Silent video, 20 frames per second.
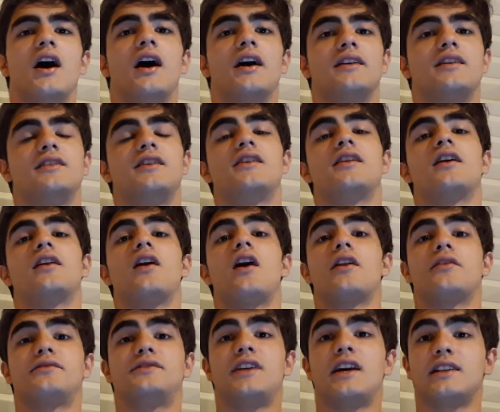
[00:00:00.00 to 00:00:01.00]
He did a
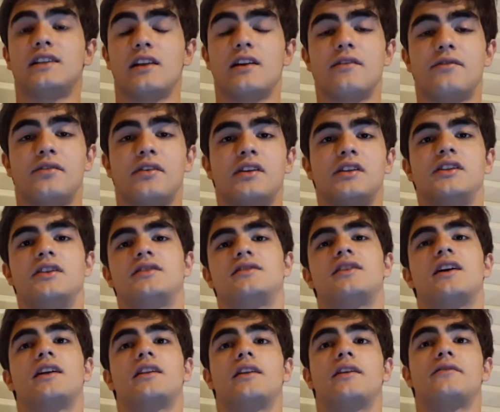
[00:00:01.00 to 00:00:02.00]
lot of deadlift. He did
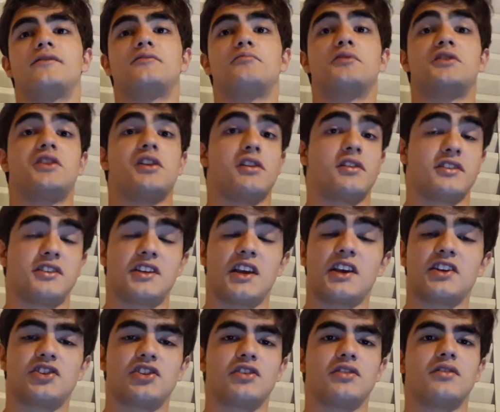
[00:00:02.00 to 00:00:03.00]
deadlift
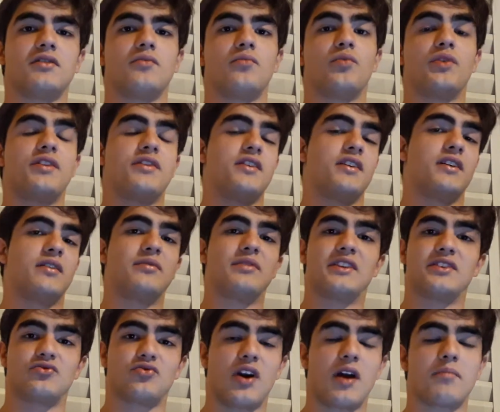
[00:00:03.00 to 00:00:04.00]
specialization with
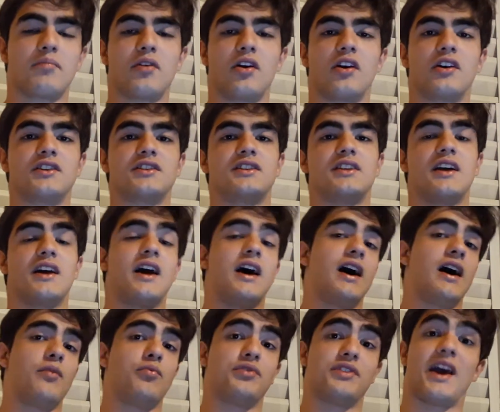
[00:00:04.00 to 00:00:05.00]
the trap bars,
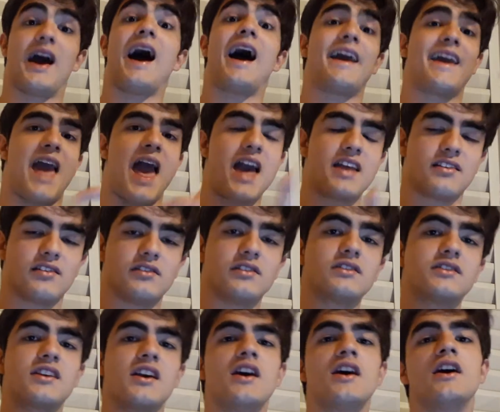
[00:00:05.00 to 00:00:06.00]
with the high
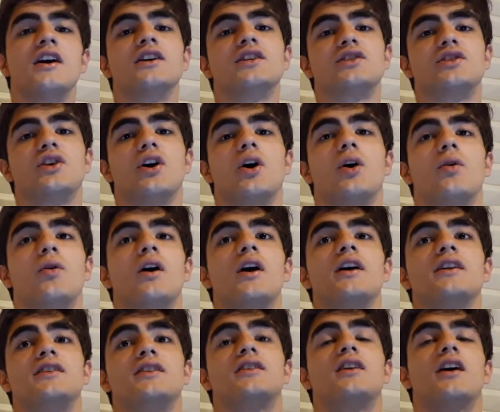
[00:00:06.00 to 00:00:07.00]
handles. So
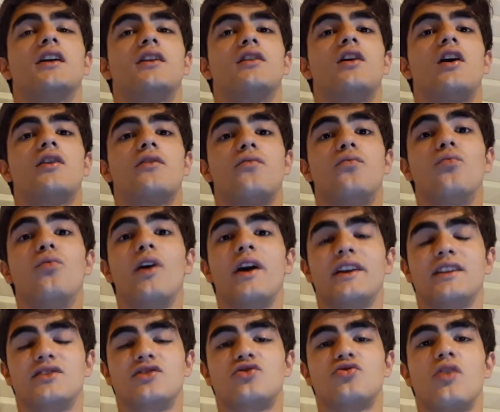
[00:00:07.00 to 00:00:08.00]
he got a lot of
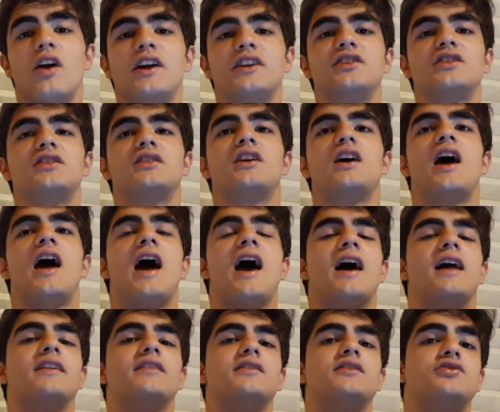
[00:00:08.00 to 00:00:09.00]
weighted stretch,
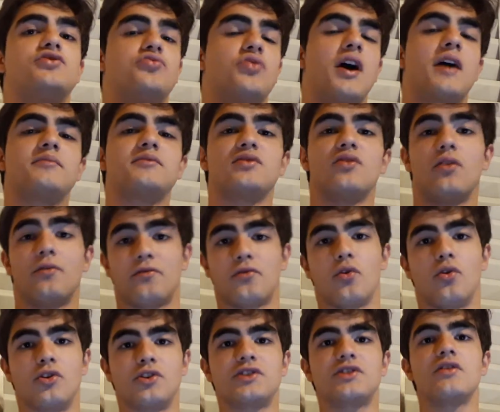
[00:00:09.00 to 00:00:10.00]
and his traps, of
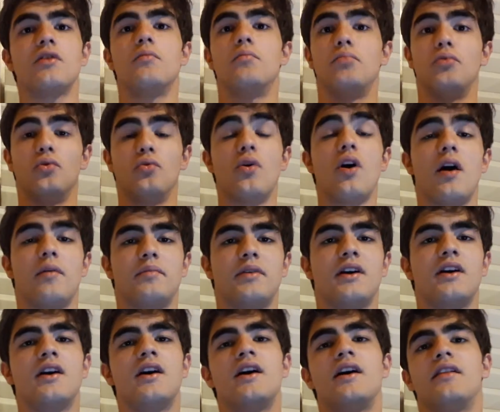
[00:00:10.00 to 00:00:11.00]
course, blew
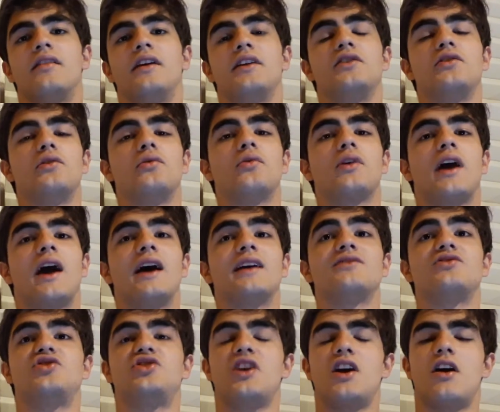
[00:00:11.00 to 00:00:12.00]
up. Then you look
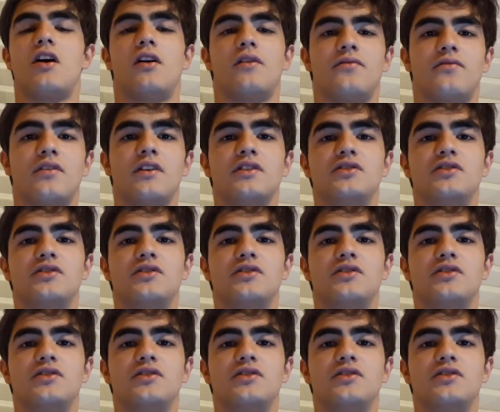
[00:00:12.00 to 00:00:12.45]
at JF.